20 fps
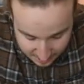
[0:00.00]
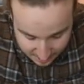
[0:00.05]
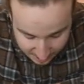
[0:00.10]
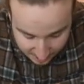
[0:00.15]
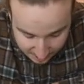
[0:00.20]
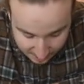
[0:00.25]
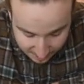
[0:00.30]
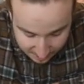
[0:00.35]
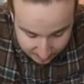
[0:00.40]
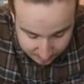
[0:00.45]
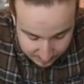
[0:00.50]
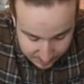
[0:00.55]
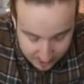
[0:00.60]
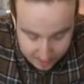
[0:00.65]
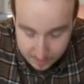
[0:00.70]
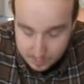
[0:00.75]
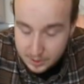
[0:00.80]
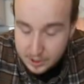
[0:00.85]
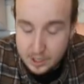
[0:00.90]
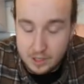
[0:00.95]
Um,
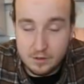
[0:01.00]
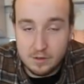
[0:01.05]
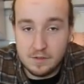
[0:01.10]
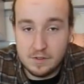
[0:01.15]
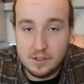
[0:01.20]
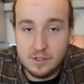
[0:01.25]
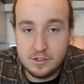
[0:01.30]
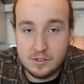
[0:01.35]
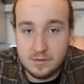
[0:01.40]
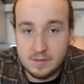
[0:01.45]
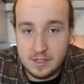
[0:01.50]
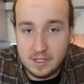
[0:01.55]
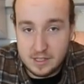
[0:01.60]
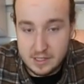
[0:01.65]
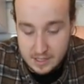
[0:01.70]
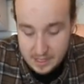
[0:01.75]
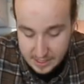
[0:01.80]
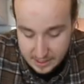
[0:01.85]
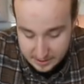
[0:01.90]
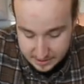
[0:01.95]
nothing but good reviews from
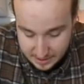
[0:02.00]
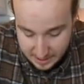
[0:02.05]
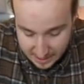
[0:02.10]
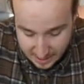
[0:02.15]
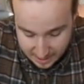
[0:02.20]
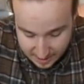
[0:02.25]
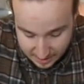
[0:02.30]
these things.